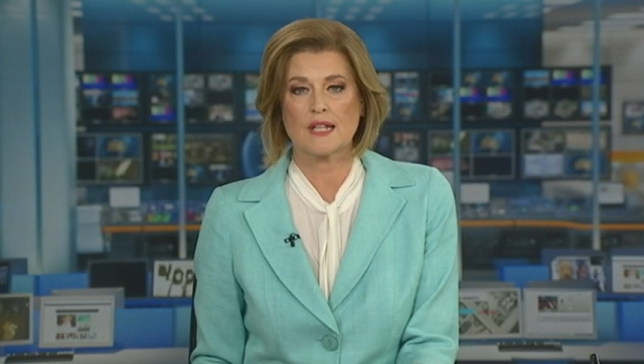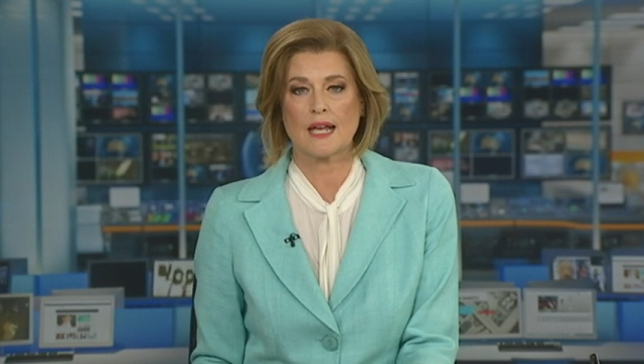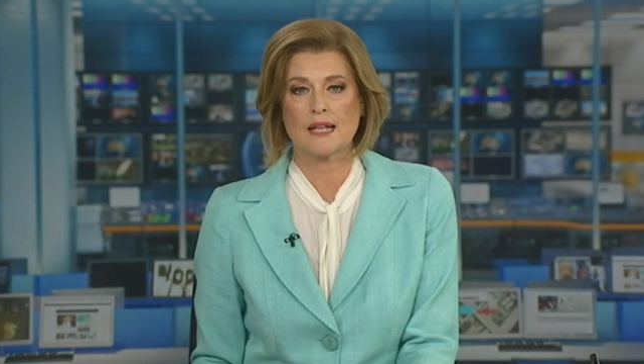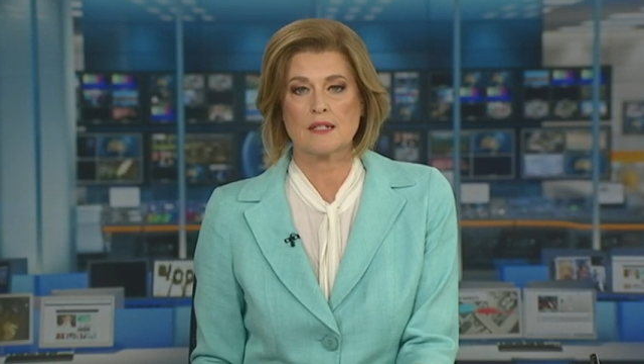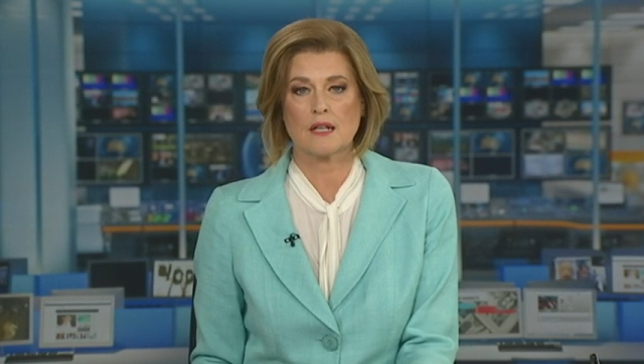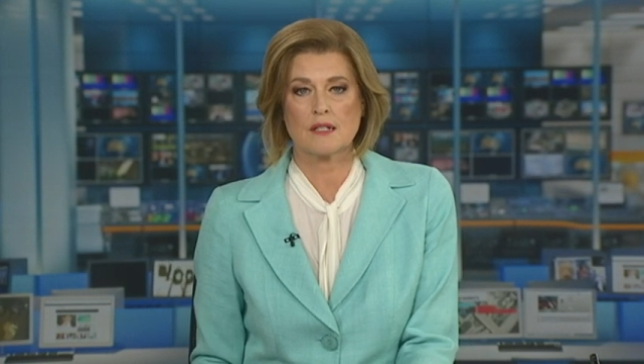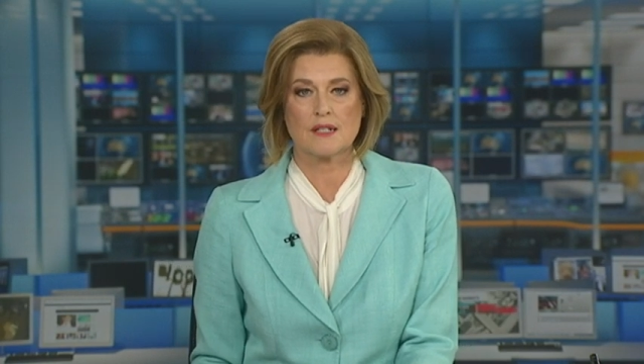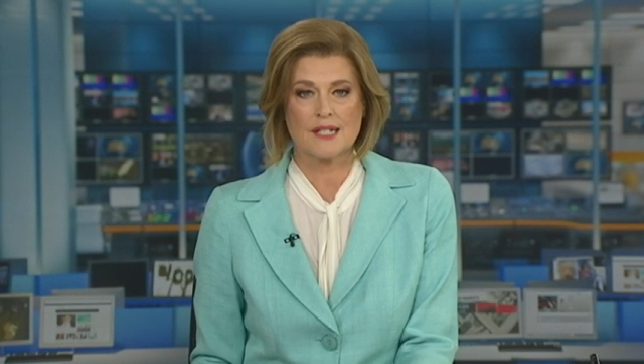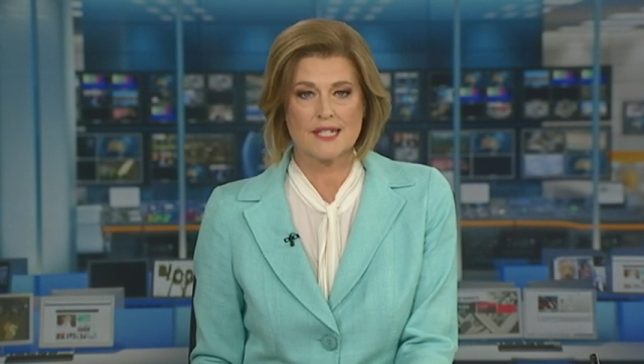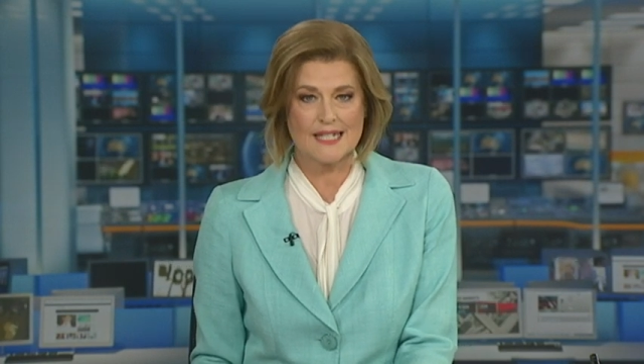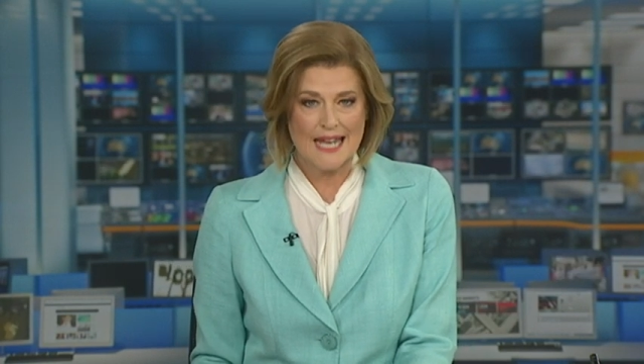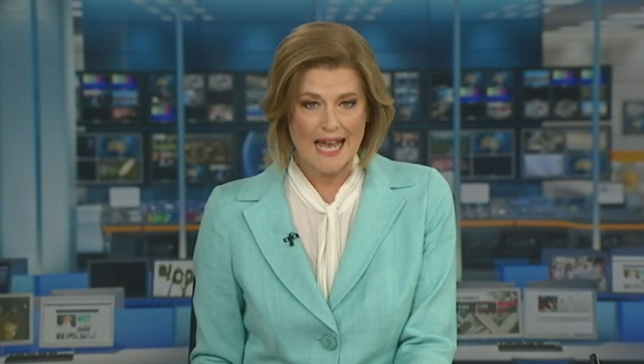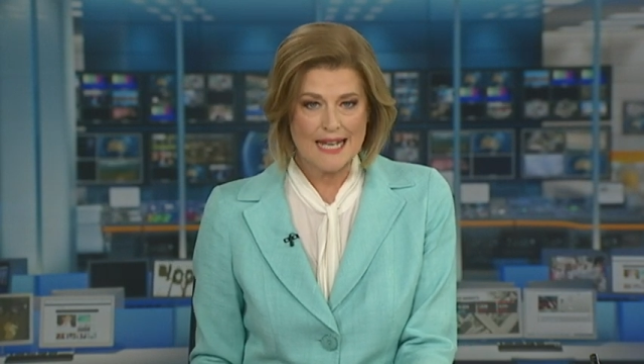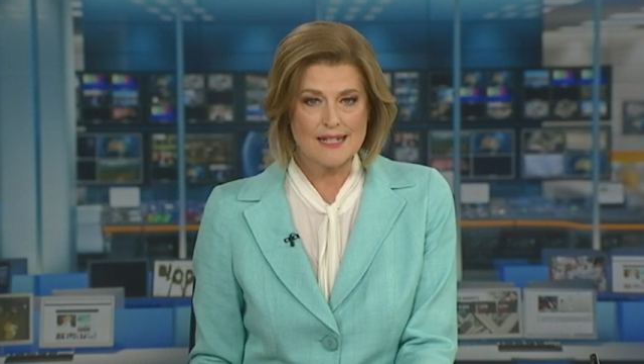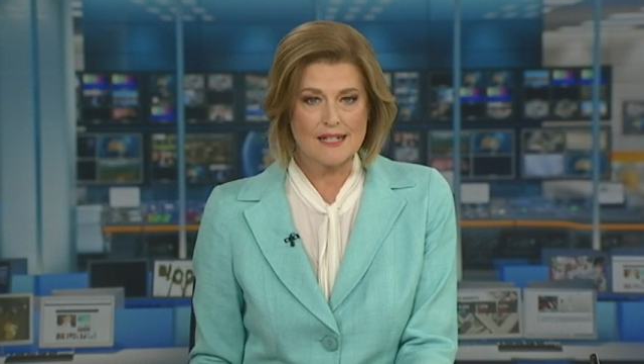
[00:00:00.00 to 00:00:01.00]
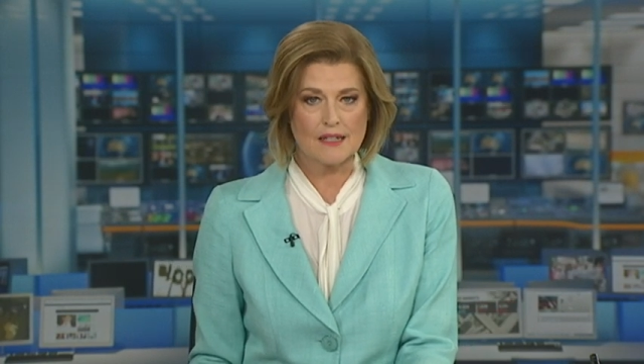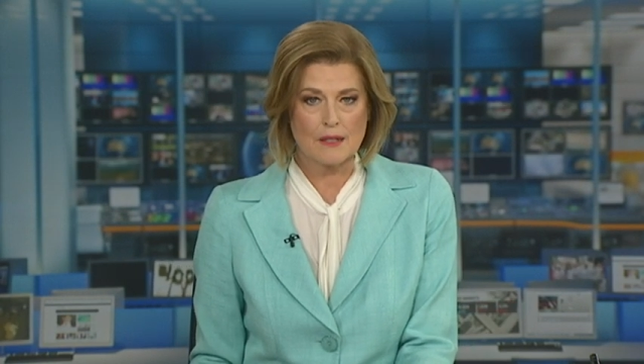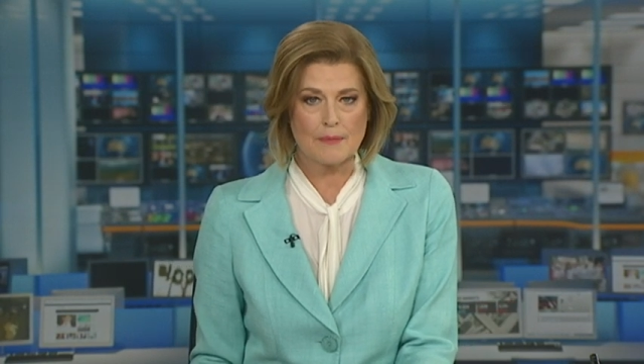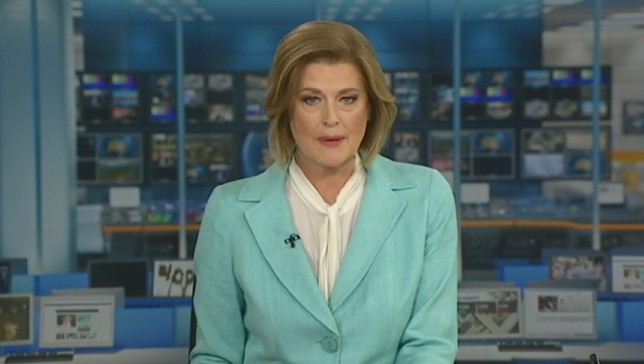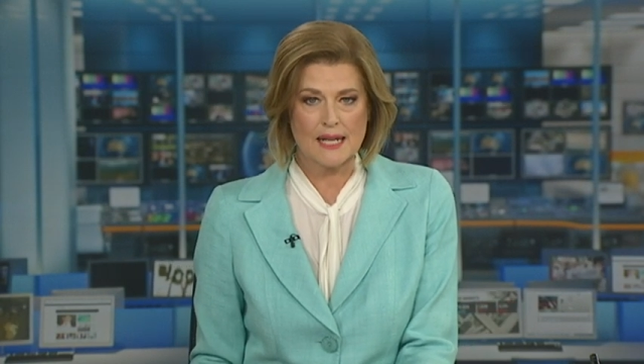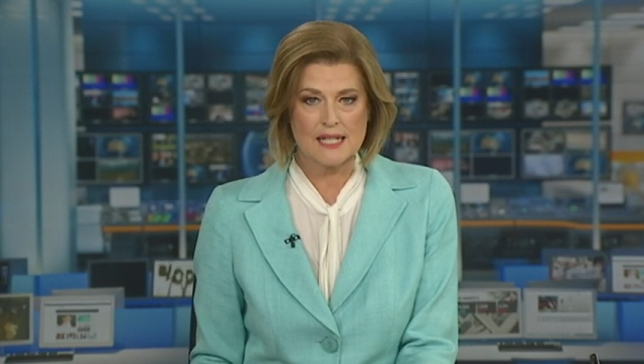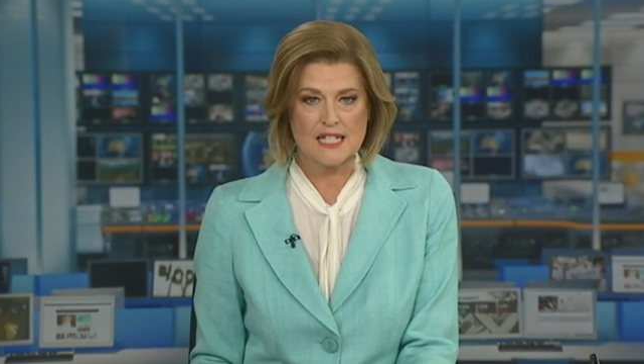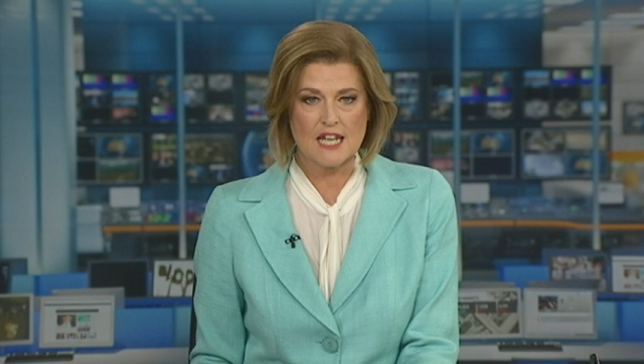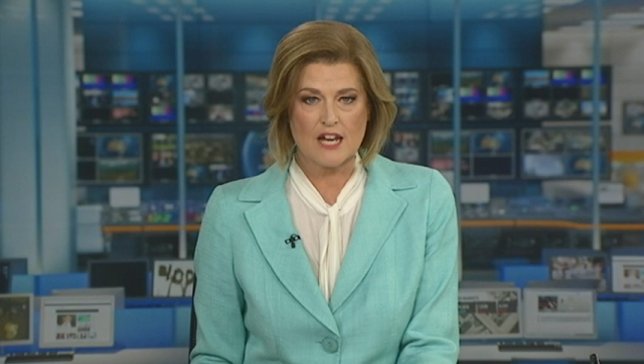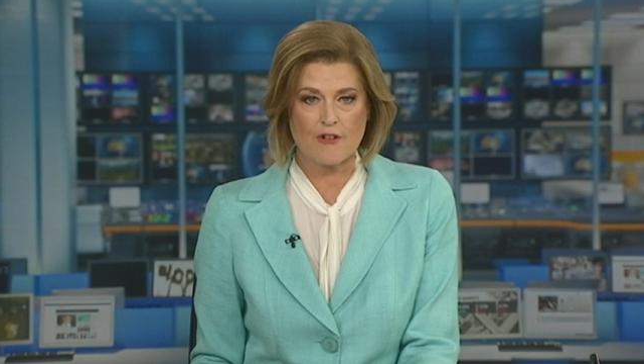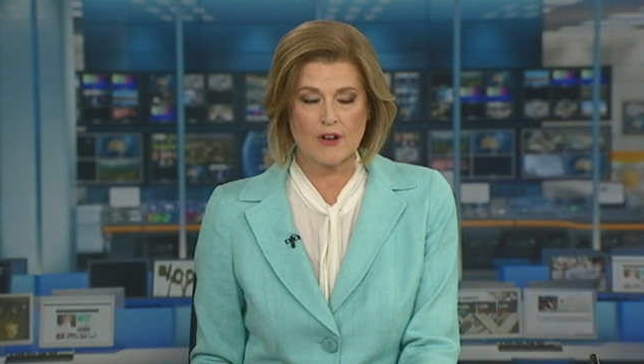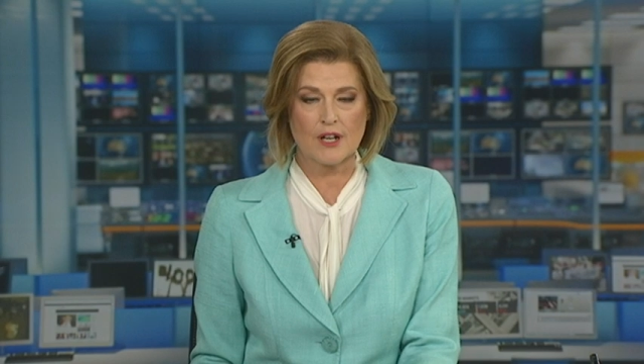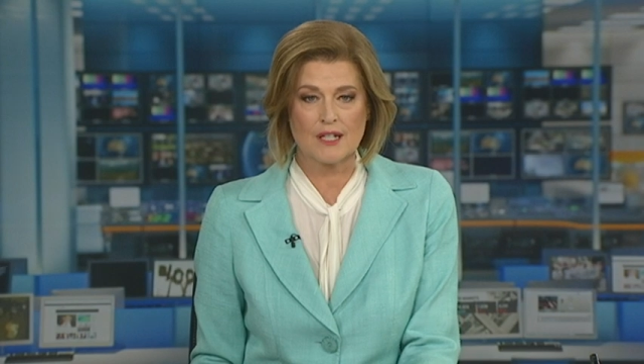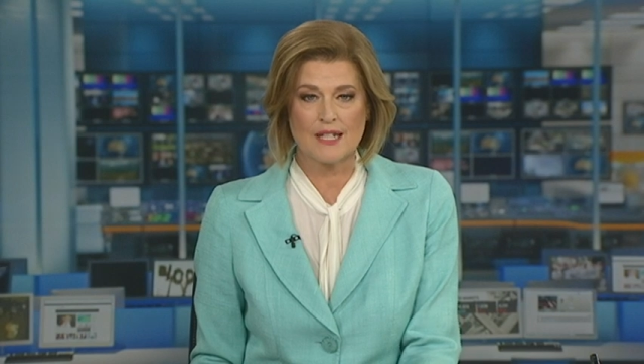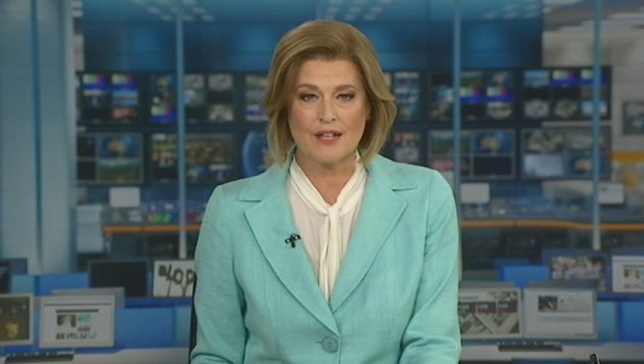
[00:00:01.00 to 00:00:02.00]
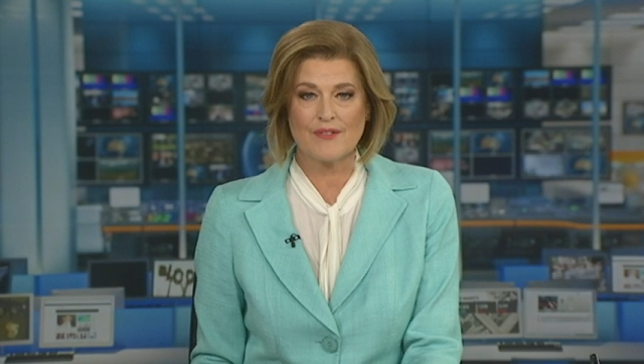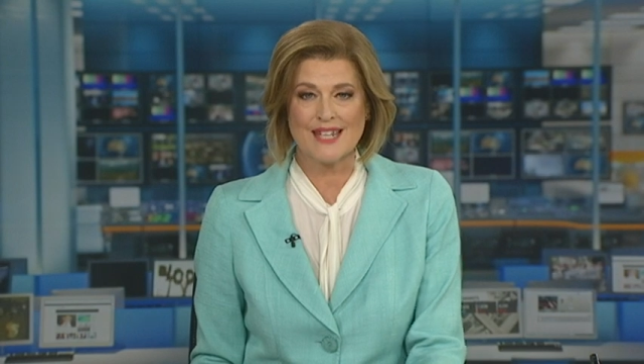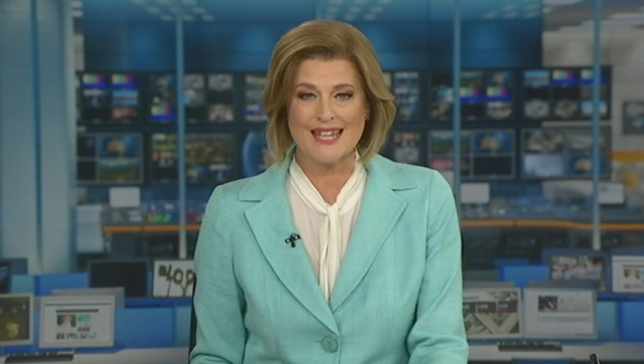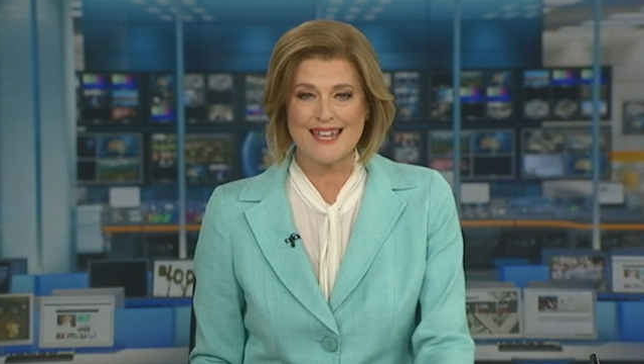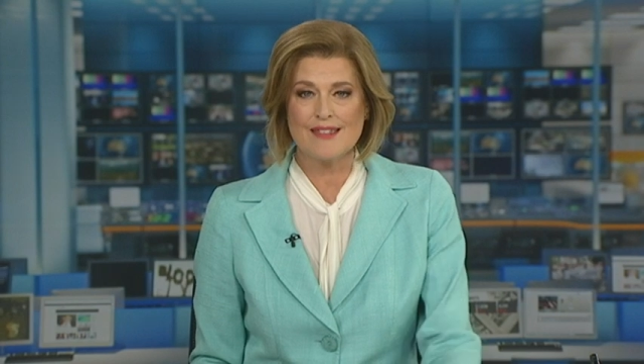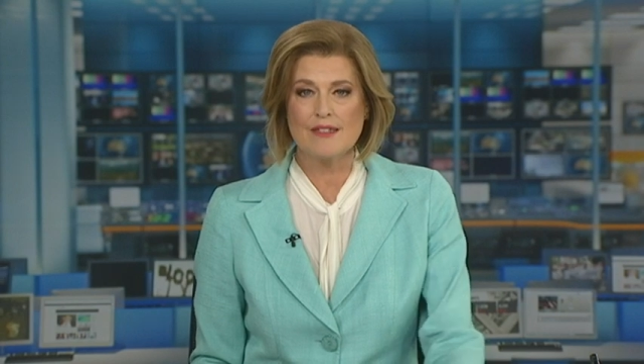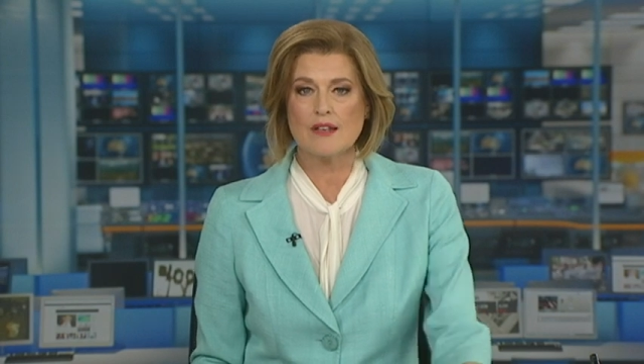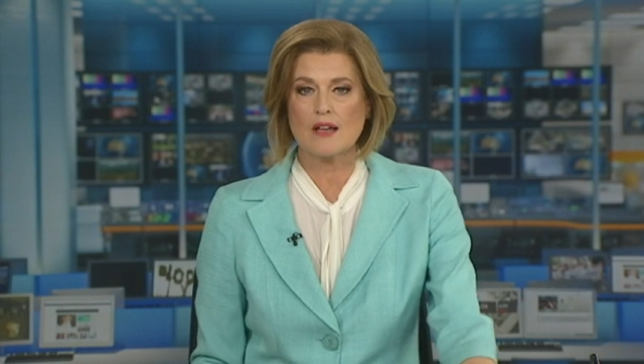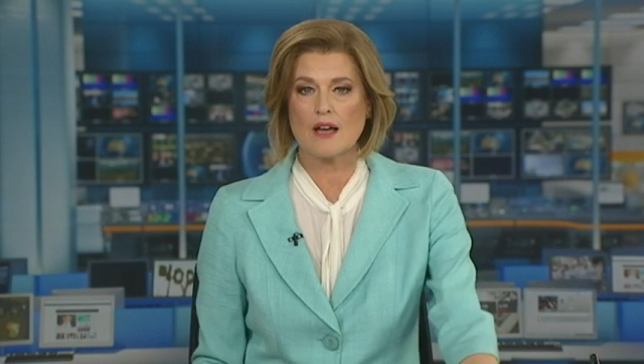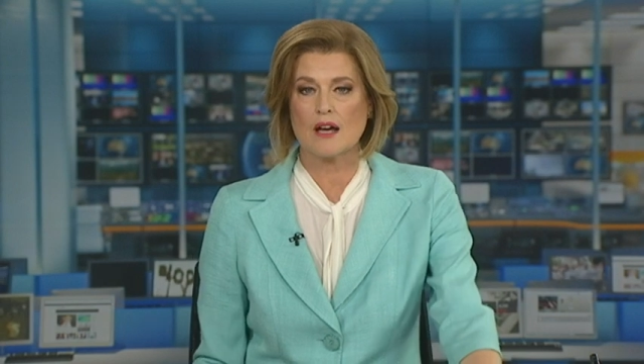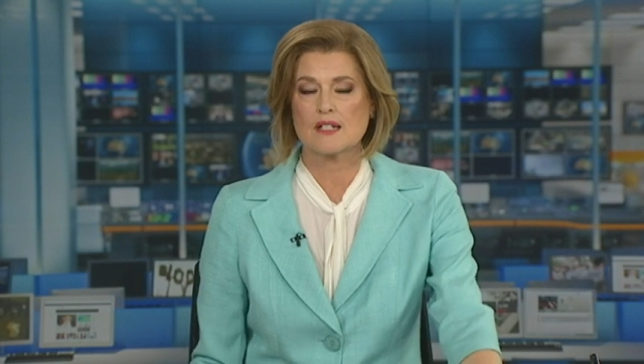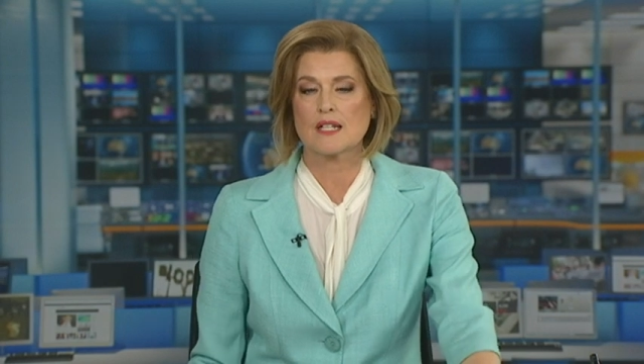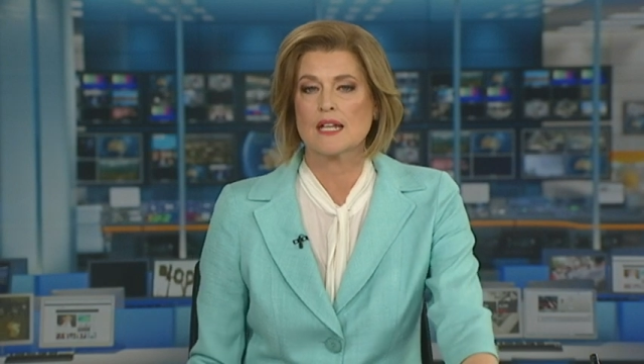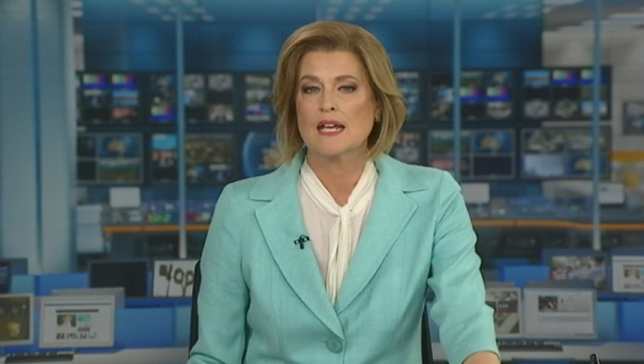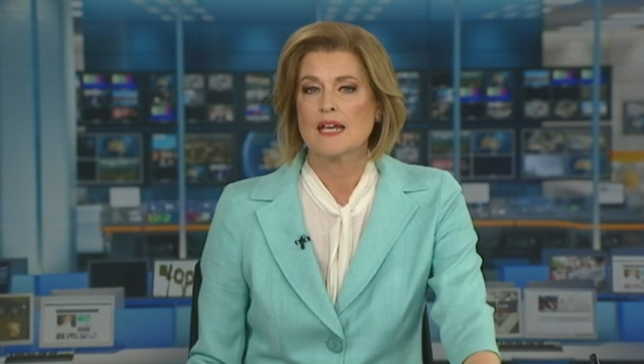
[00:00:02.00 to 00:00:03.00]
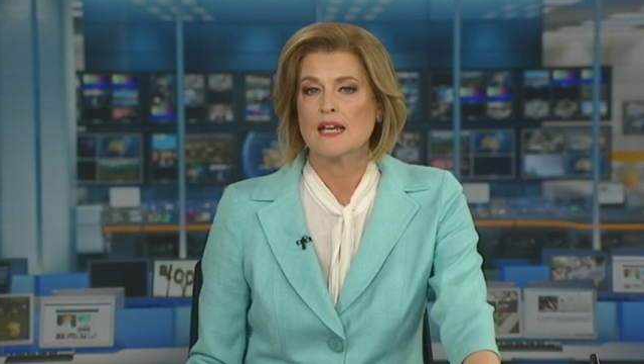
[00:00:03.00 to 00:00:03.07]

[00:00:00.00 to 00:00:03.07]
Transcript: And understanding the bacteria living in the gut